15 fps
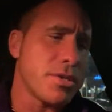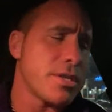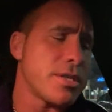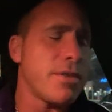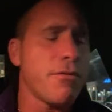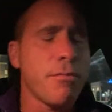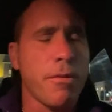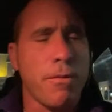This is
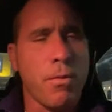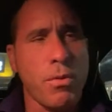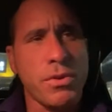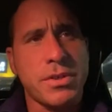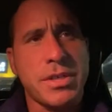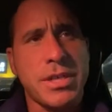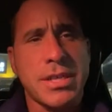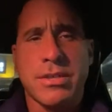even before
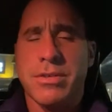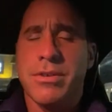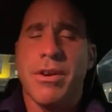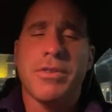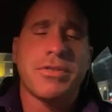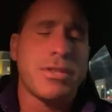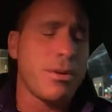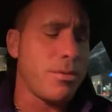the season
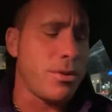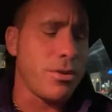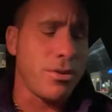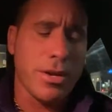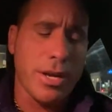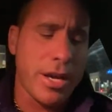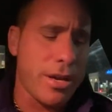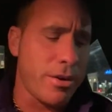starts. You know, when you're
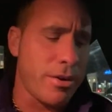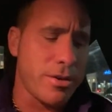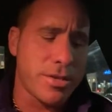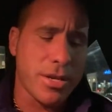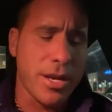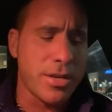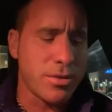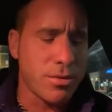looking at your
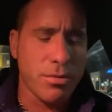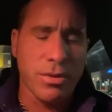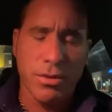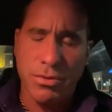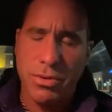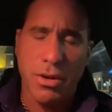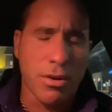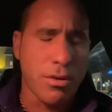schedule and you
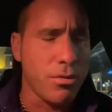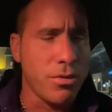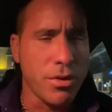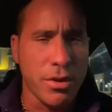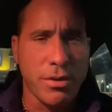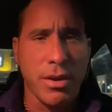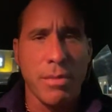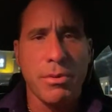circle
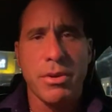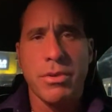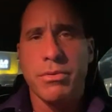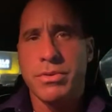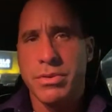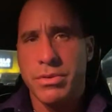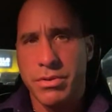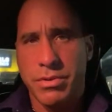the
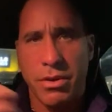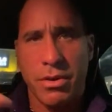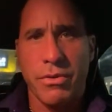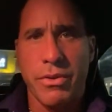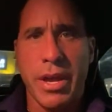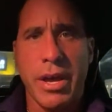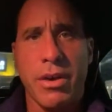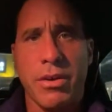W's and you circle
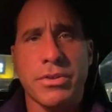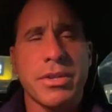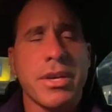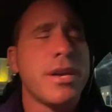the L's,